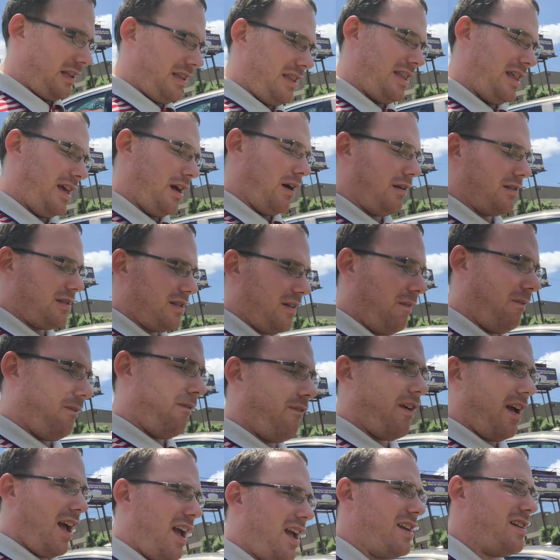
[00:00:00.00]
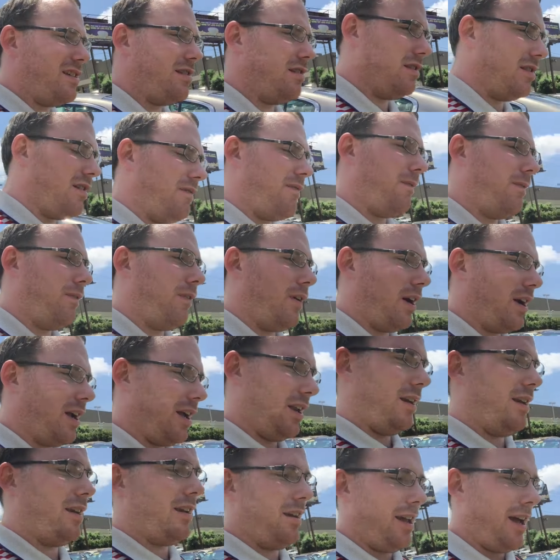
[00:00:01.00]
they'll defend to the
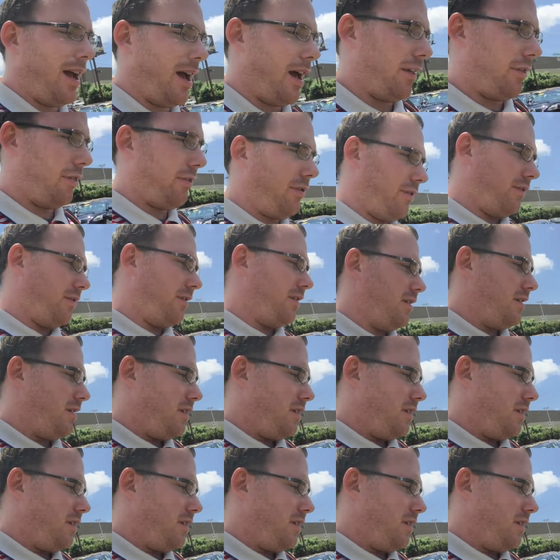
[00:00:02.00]
fucking death.